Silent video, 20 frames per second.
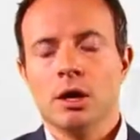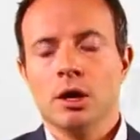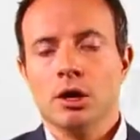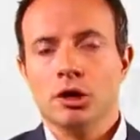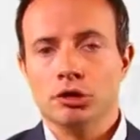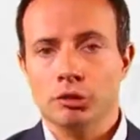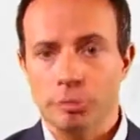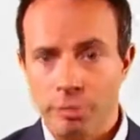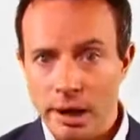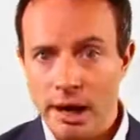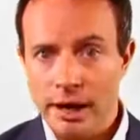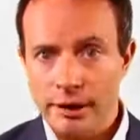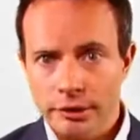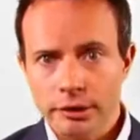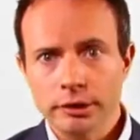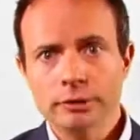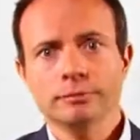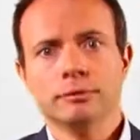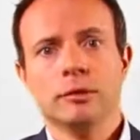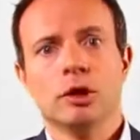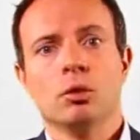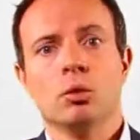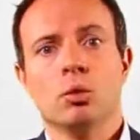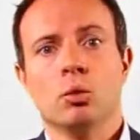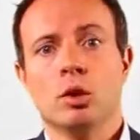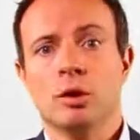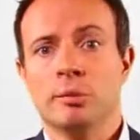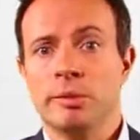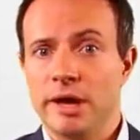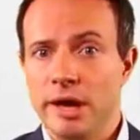The buyer
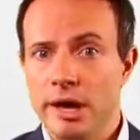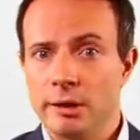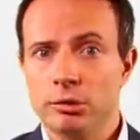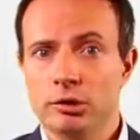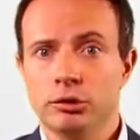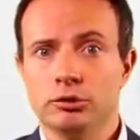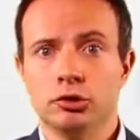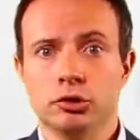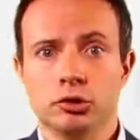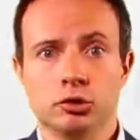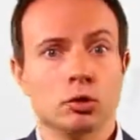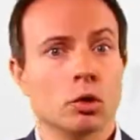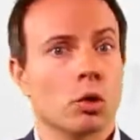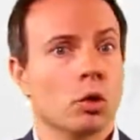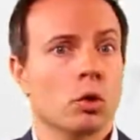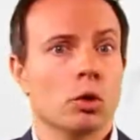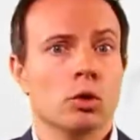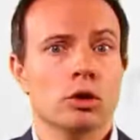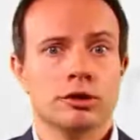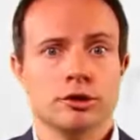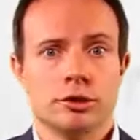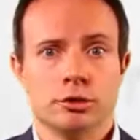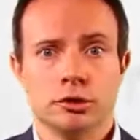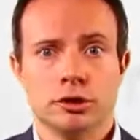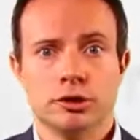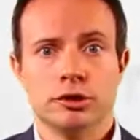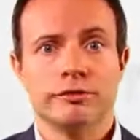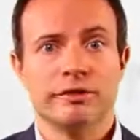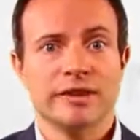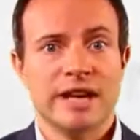will be able to do all
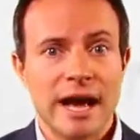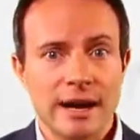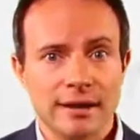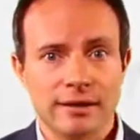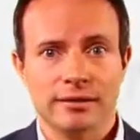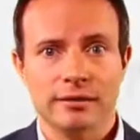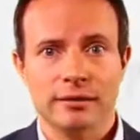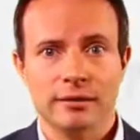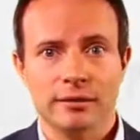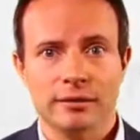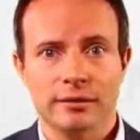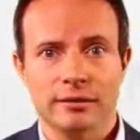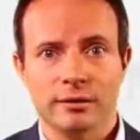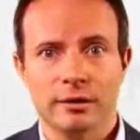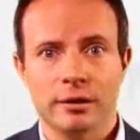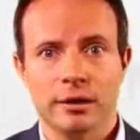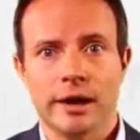sorts of analysis